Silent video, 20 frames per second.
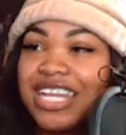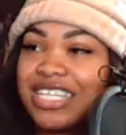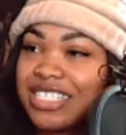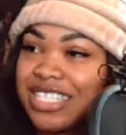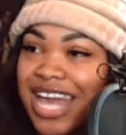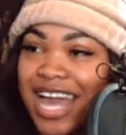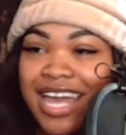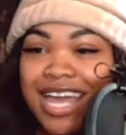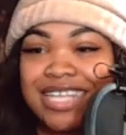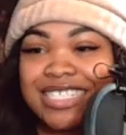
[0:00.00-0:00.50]
just,
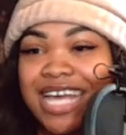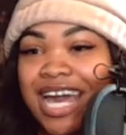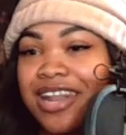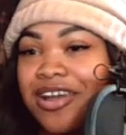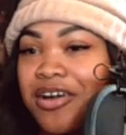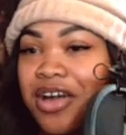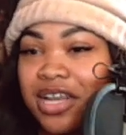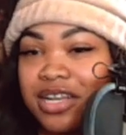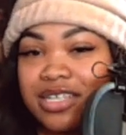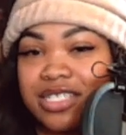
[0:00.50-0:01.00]
I guess I
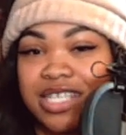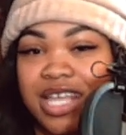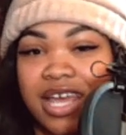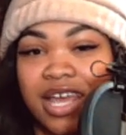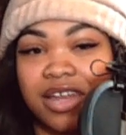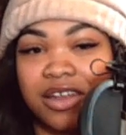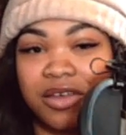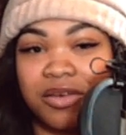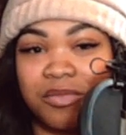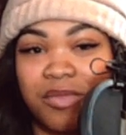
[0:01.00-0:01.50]
don't
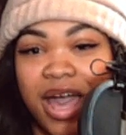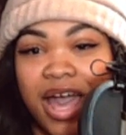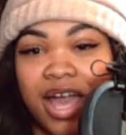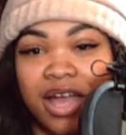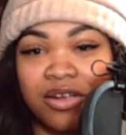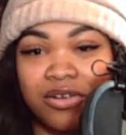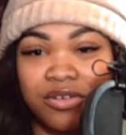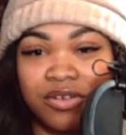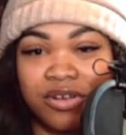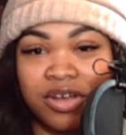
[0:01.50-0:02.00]
understand them. I
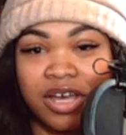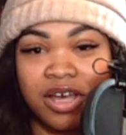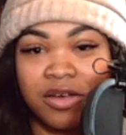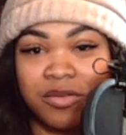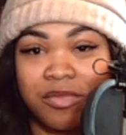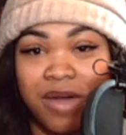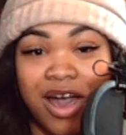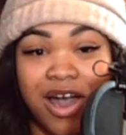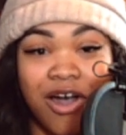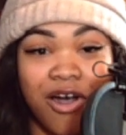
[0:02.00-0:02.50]
yeah. grew up,
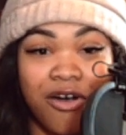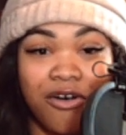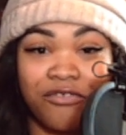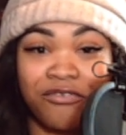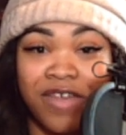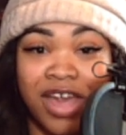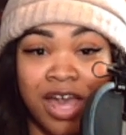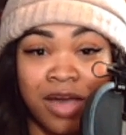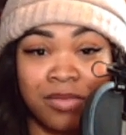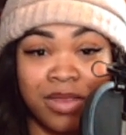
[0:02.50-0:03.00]
my whole
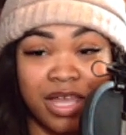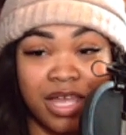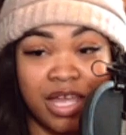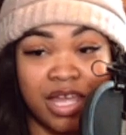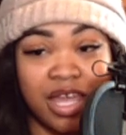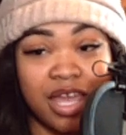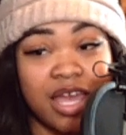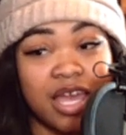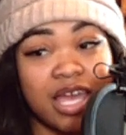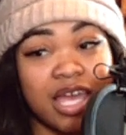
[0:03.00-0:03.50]
family
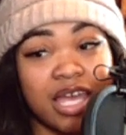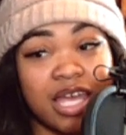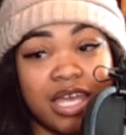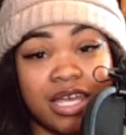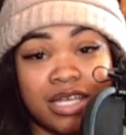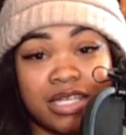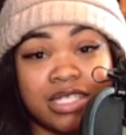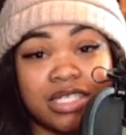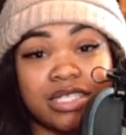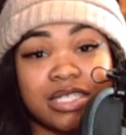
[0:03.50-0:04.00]

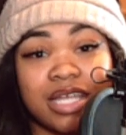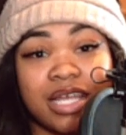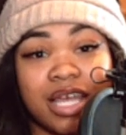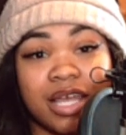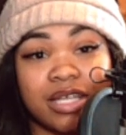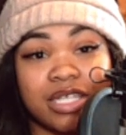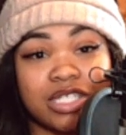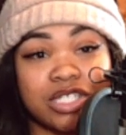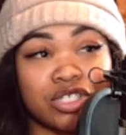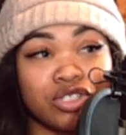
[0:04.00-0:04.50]
is
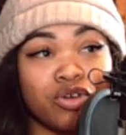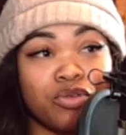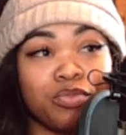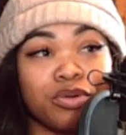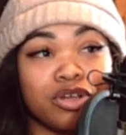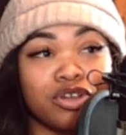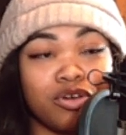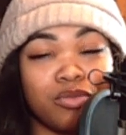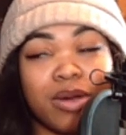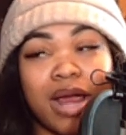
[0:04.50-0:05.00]

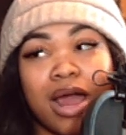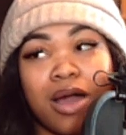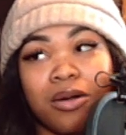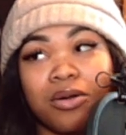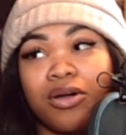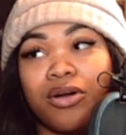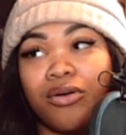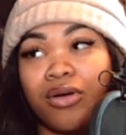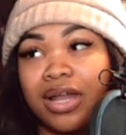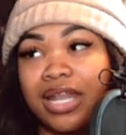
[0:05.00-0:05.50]
super duper
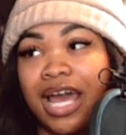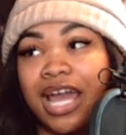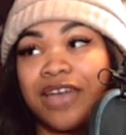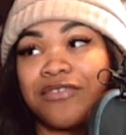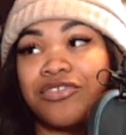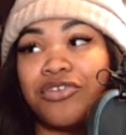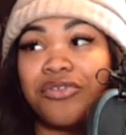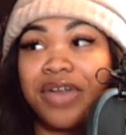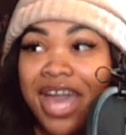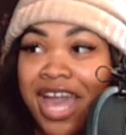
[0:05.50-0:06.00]
outgoing. like you
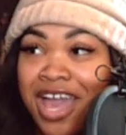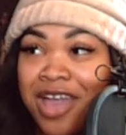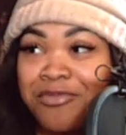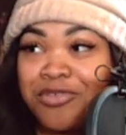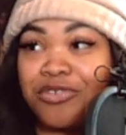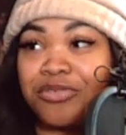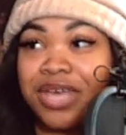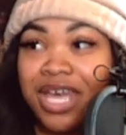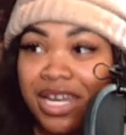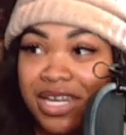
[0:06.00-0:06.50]
sure. came,
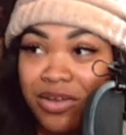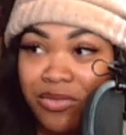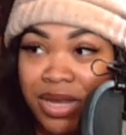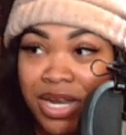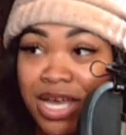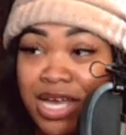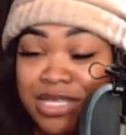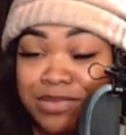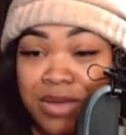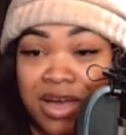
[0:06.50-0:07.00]
you kicked it with
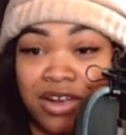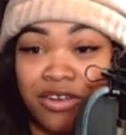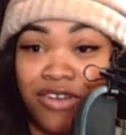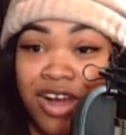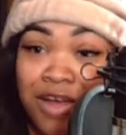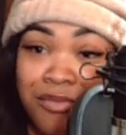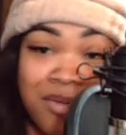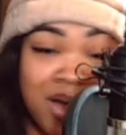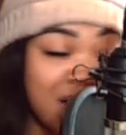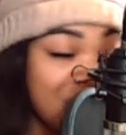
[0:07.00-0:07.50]
us. My yeah.
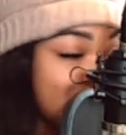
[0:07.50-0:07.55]
grandma,